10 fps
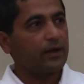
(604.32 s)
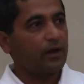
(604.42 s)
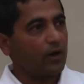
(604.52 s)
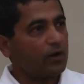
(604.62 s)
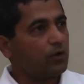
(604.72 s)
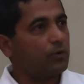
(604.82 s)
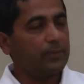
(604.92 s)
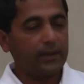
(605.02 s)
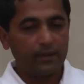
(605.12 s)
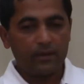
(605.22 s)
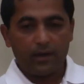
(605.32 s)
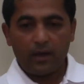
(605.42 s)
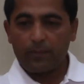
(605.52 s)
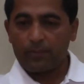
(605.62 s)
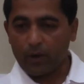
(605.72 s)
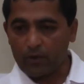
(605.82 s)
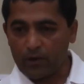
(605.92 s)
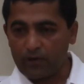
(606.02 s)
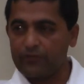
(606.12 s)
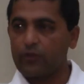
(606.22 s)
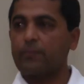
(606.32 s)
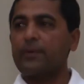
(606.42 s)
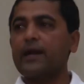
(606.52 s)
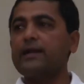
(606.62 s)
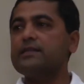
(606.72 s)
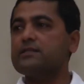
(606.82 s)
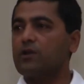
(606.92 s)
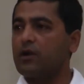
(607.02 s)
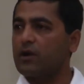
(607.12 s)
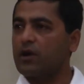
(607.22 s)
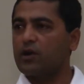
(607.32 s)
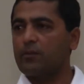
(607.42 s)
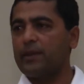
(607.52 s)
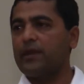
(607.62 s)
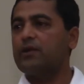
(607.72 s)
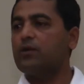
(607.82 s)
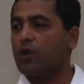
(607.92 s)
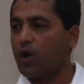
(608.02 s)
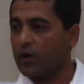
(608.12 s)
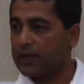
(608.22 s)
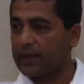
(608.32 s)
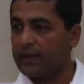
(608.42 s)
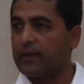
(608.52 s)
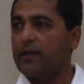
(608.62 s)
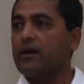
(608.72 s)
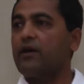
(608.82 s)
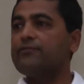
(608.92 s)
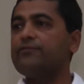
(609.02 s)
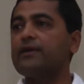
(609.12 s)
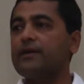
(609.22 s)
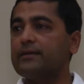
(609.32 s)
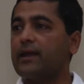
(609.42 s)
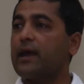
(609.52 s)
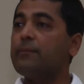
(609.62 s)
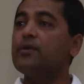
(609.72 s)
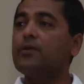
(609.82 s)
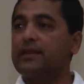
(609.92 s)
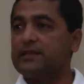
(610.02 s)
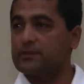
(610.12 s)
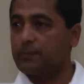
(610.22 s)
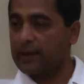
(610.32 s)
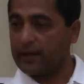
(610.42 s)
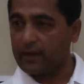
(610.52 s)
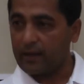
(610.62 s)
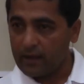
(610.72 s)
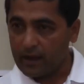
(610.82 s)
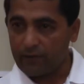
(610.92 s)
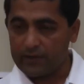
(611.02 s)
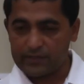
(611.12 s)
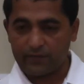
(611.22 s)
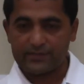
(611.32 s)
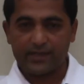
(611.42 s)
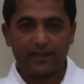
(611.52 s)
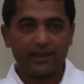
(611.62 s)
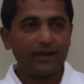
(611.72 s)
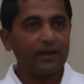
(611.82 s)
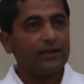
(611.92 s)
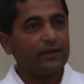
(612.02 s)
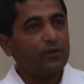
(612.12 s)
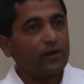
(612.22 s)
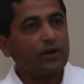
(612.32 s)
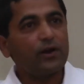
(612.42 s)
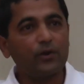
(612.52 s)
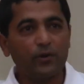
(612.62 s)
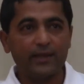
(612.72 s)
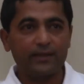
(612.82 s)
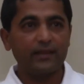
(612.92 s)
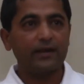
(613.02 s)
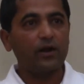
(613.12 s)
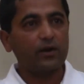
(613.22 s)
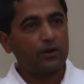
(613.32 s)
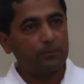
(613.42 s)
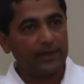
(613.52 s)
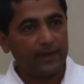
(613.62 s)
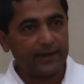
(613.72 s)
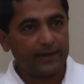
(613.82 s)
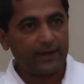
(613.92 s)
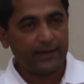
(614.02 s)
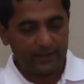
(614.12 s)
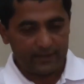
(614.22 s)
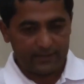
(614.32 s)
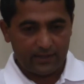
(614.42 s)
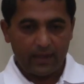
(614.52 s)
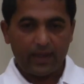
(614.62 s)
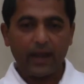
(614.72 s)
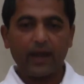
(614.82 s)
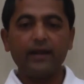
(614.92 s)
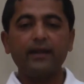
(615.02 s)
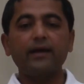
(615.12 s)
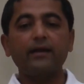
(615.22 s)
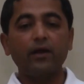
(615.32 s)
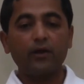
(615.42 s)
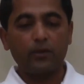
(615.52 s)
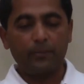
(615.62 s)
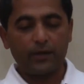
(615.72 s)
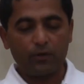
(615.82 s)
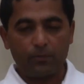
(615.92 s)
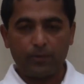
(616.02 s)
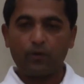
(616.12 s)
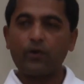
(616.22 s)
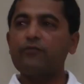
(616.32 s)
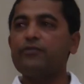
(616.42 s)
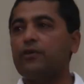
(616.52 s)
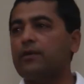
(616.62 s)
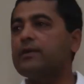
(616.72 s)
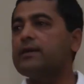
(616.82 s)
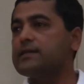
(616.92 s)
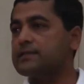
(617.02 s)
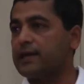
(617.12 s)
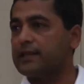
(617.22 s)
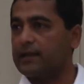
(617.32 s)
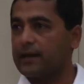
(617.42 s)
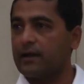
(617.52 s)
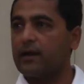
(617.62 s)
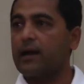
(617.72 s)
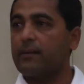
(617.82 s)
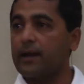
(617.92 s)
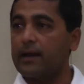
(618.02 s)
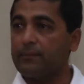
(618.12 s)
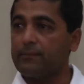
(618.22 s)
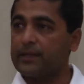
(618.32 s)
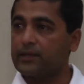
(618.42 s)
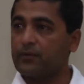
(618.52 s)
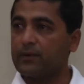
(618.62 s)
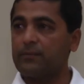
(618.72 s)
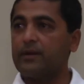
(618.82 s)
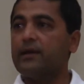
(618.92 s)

not to be proud of your practice, not to be too haughty of I am doing this many hours of sadhana. You are not doing, not to belittle others, and not to be too proud of your sadhana, adambitvam.